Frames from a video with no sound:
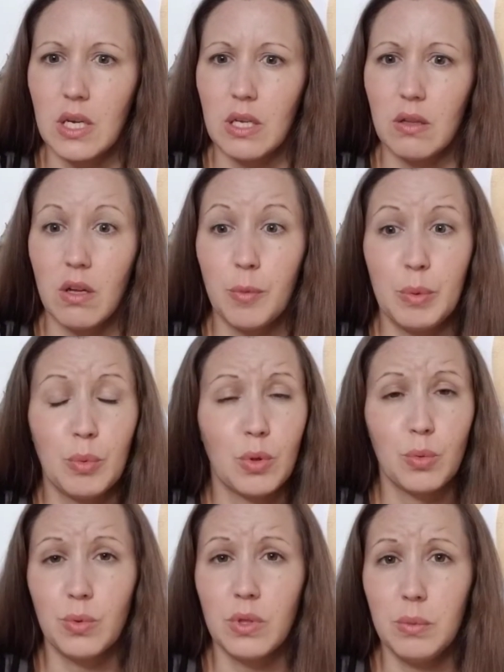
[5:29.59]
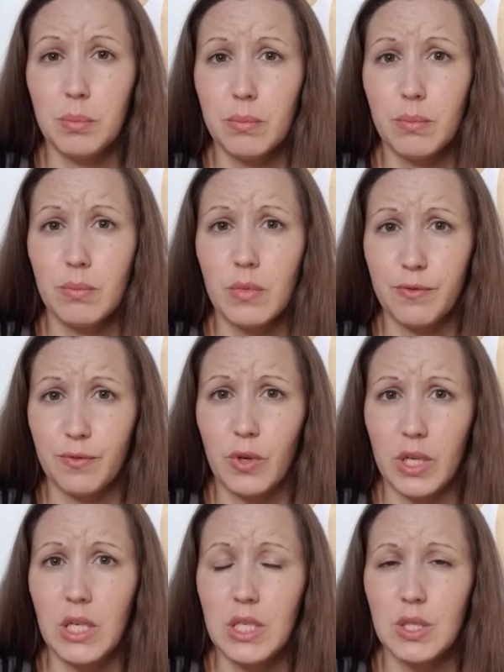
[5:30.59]
A lot of people are really
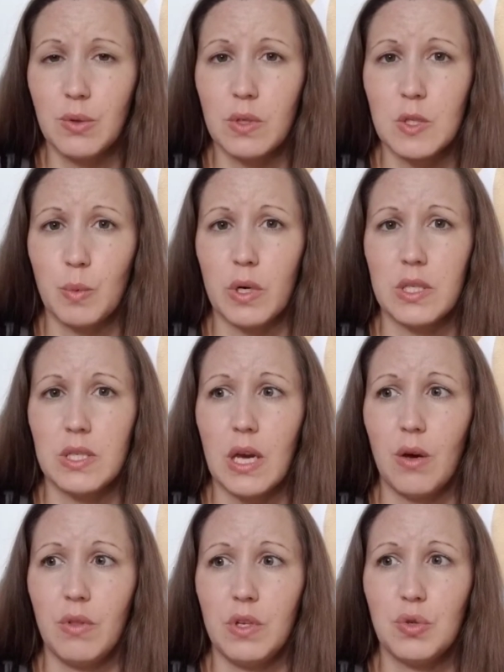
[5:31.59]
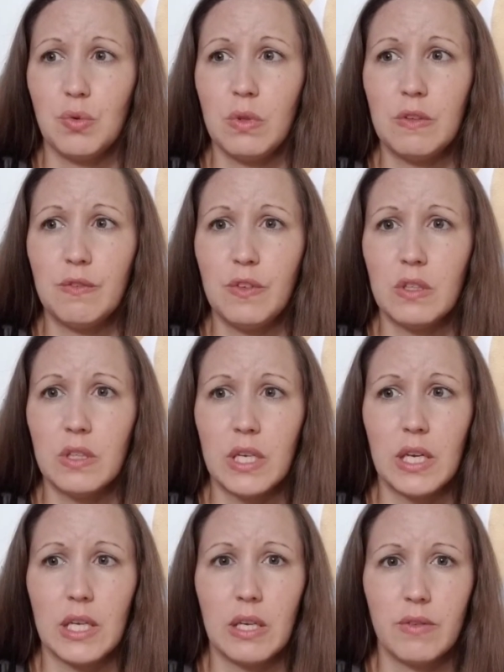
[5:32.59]
afraid to express how they truly feel in
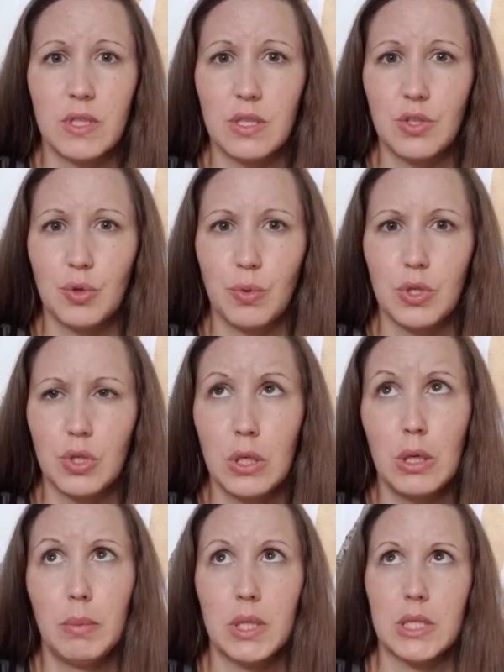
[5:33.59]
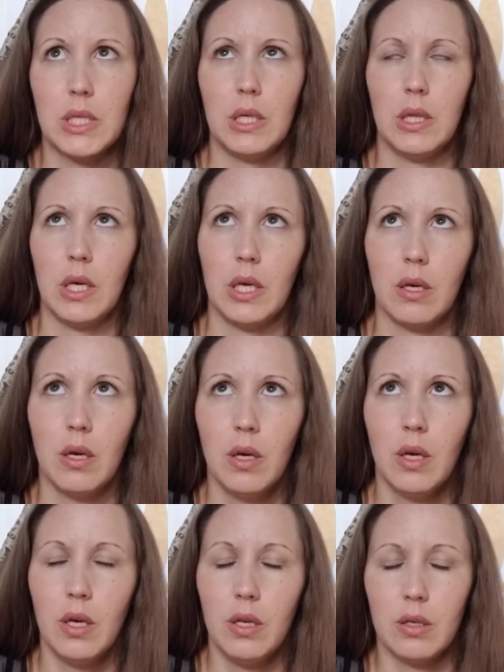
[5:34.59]
any given situation. And I'm not saying like,
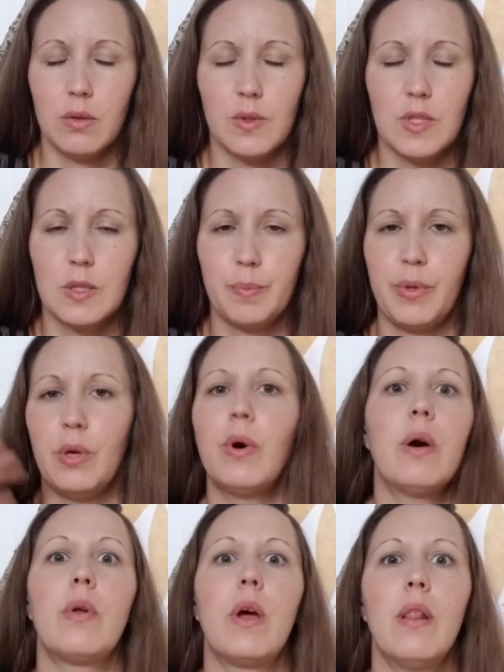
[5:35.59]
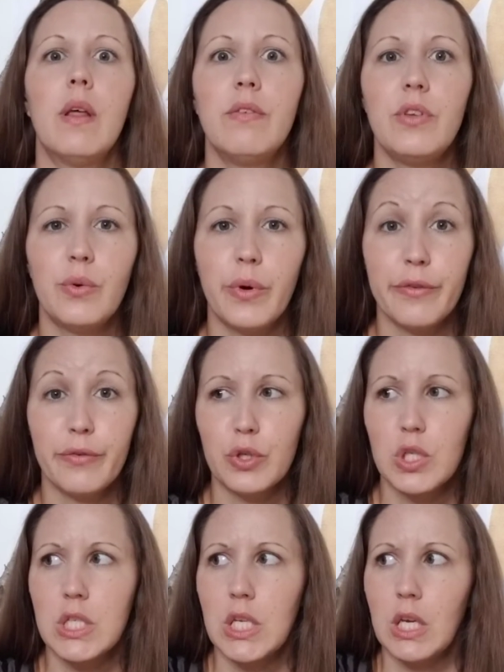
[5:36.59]
you know, spew out I love you on the
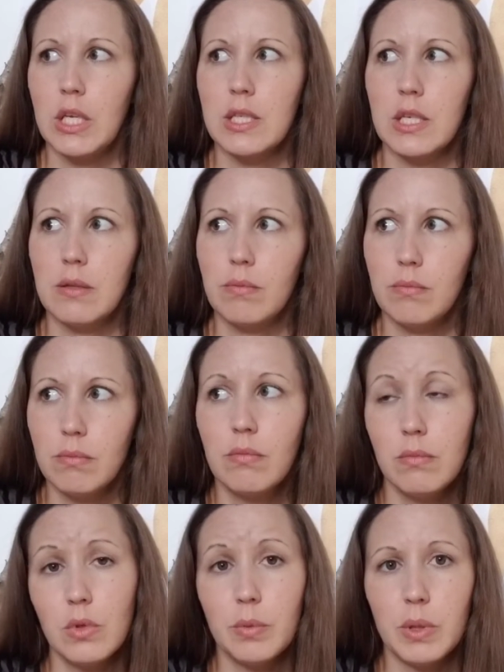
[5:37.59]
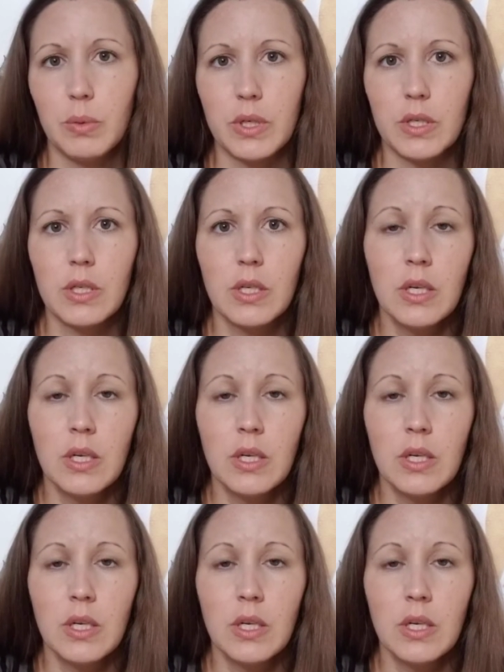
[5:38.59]
first date because that would be weird.